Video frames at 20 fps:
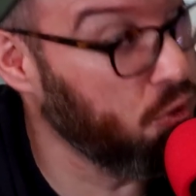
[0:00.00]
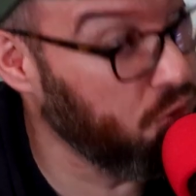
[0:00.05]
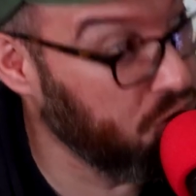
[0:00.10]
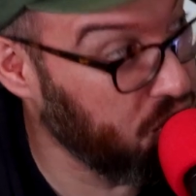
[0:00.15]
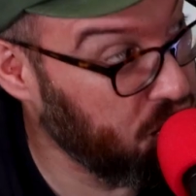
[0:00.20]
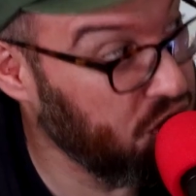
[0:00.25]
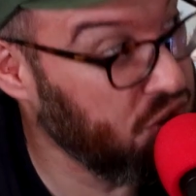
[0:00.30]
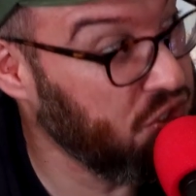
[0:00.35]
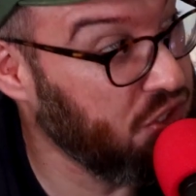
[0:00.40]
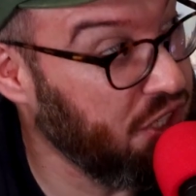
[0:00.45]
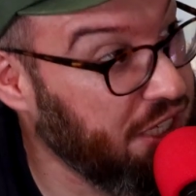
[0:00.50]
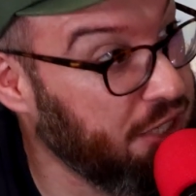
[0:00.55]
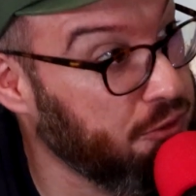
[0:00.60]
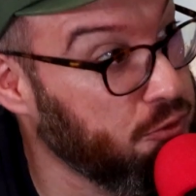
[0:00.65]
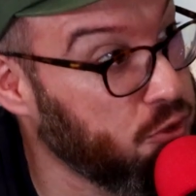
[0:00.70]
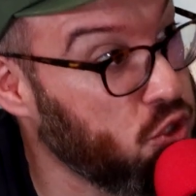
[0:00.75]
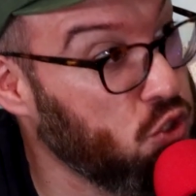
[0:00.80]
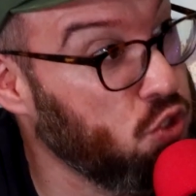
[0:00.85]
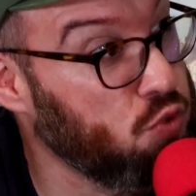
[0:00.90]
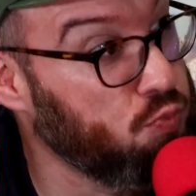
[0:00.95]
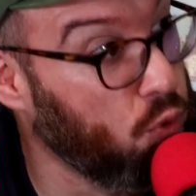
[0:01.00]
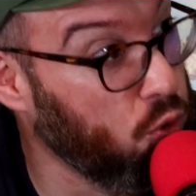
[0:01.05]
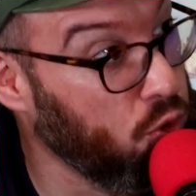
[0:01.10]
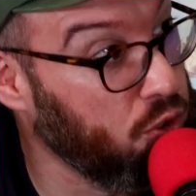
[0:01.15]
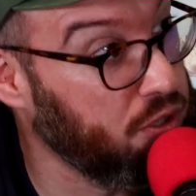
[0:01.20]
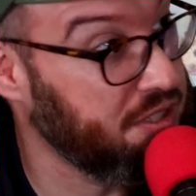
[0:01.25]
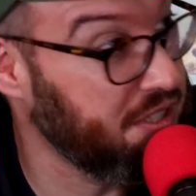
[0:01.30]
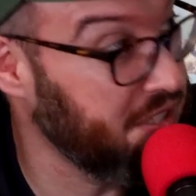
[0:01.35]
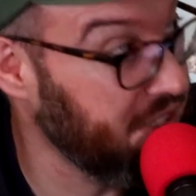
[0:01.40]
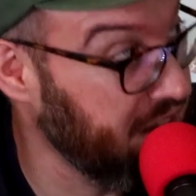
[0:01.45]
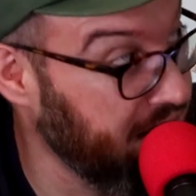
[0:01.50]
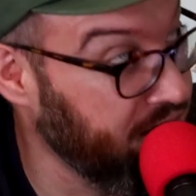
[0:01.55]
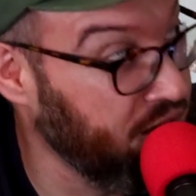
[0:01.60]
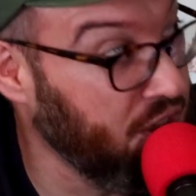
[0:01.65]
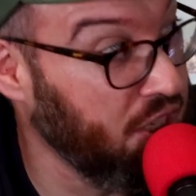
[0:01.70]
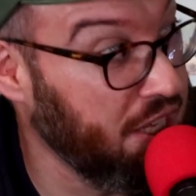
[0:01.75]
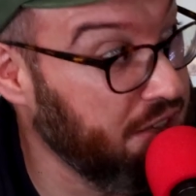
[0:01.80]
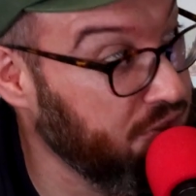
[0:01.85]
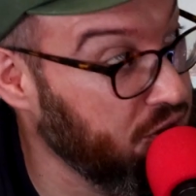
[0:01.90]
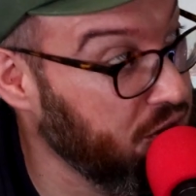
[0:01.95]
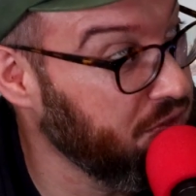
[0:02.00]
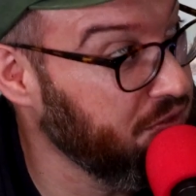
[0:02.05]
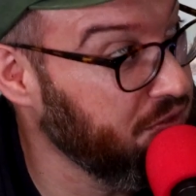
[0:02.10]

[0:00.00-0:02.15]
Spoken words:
bonuses like it was sports at 7-Eleven.